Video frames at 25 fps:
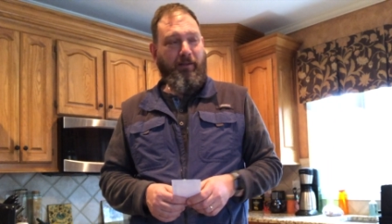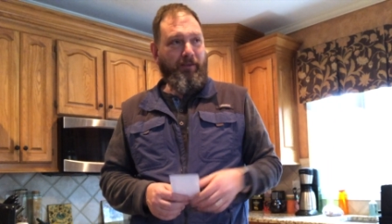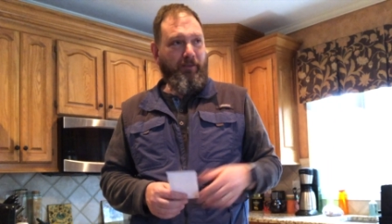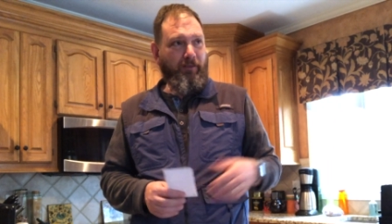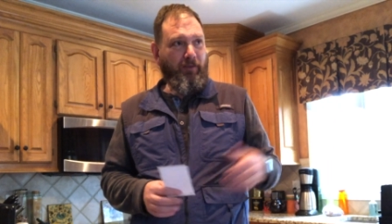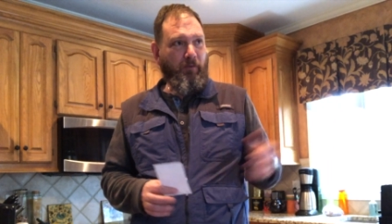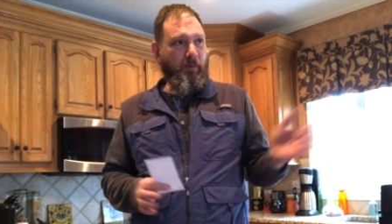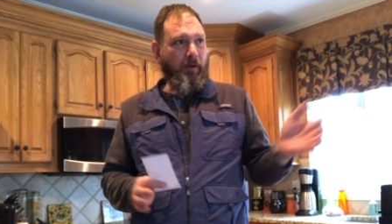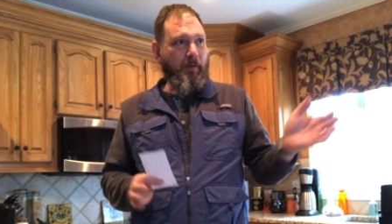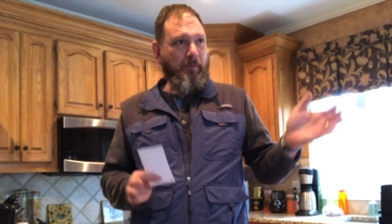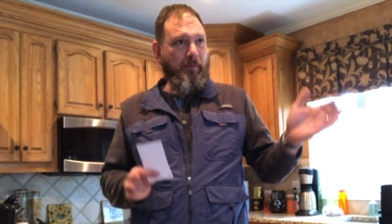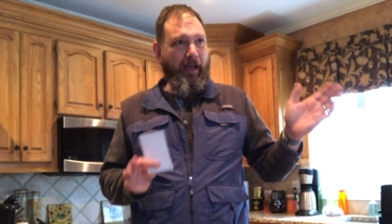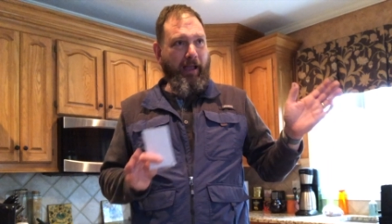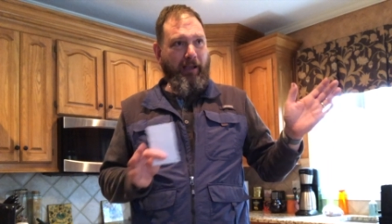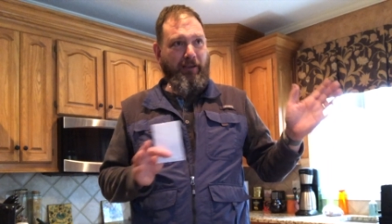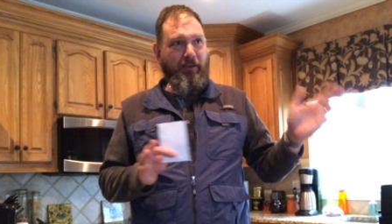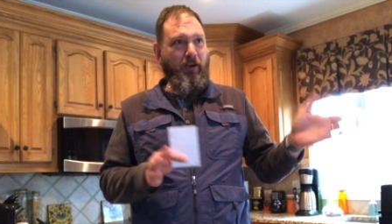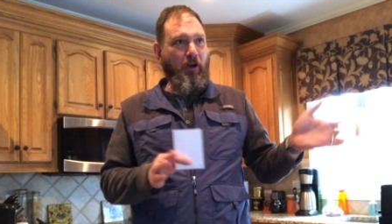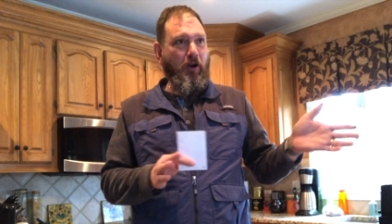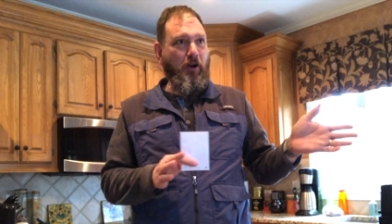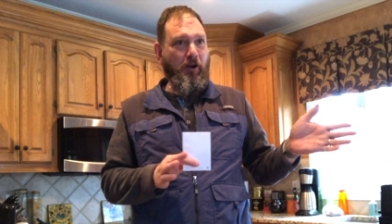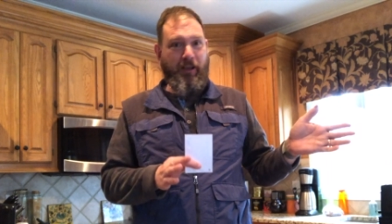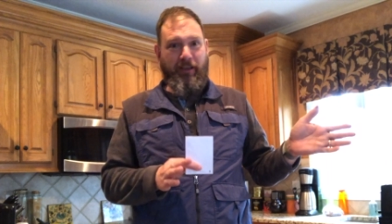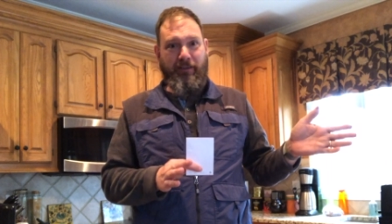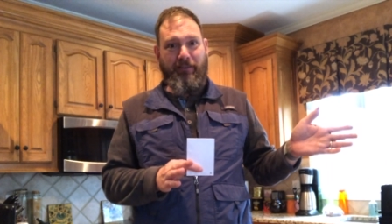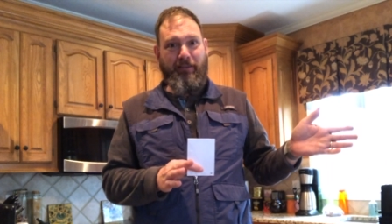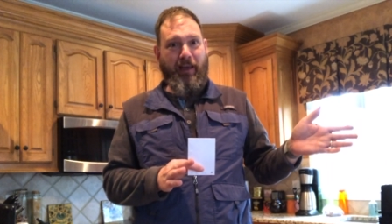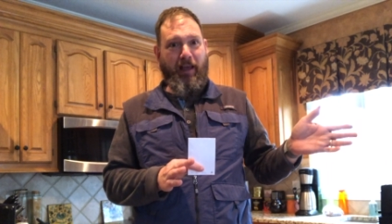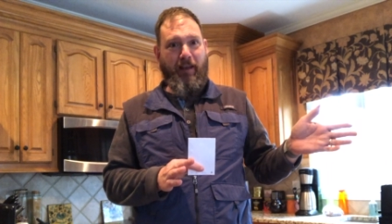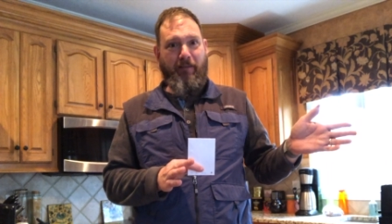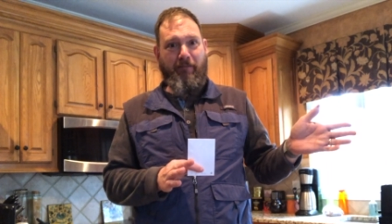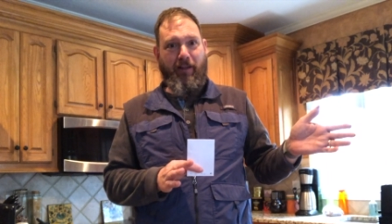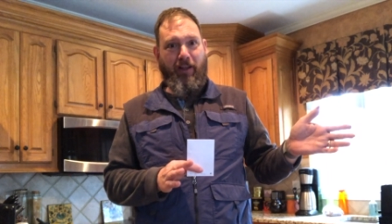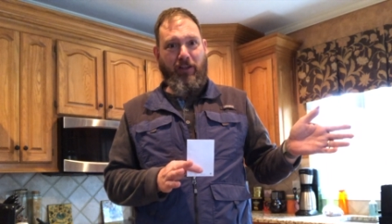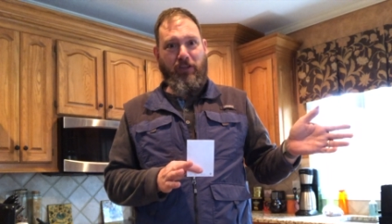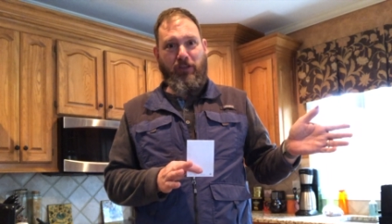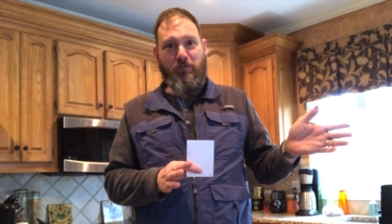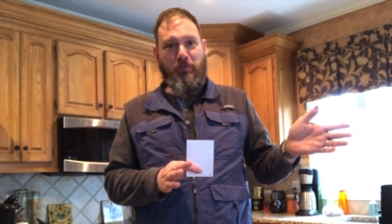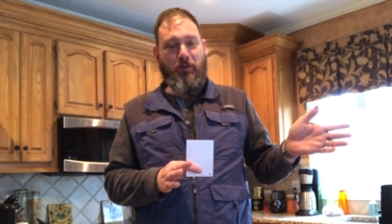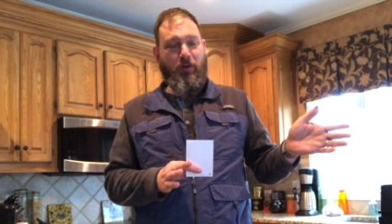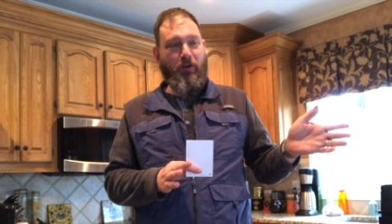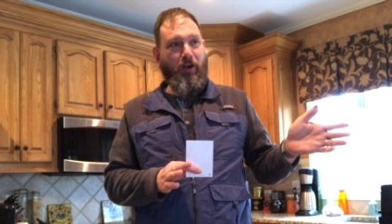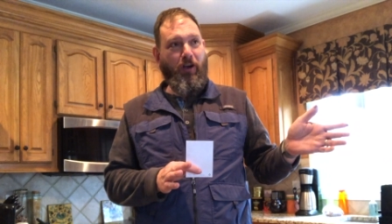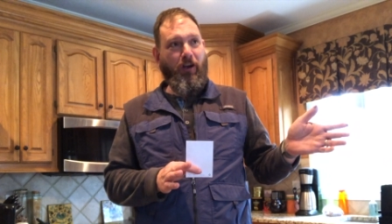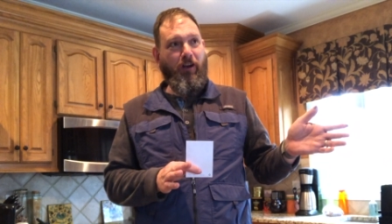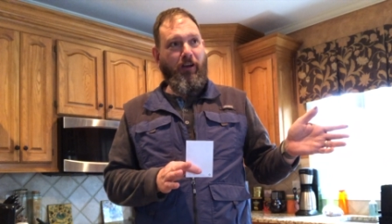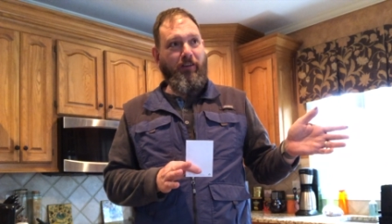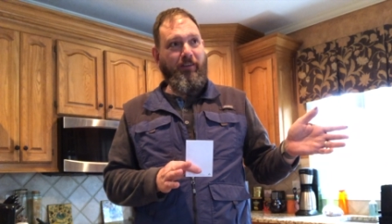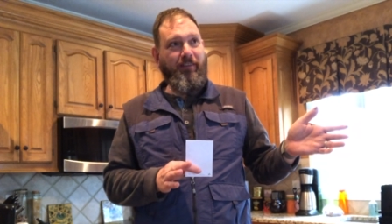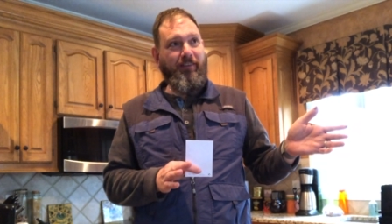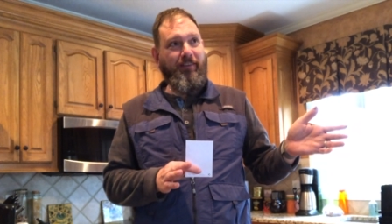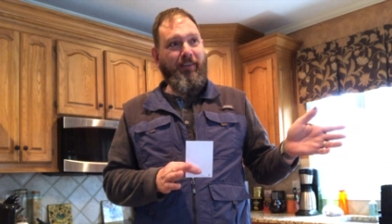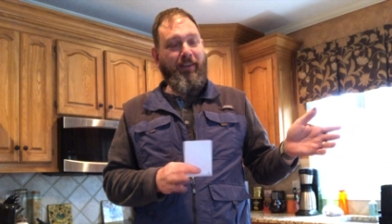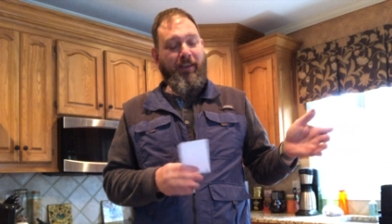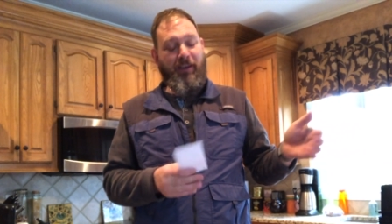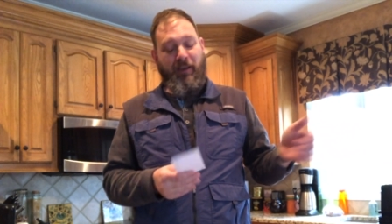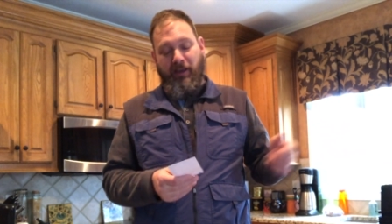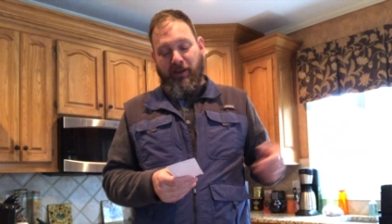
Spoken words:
So my backyard is not a vegetable garden,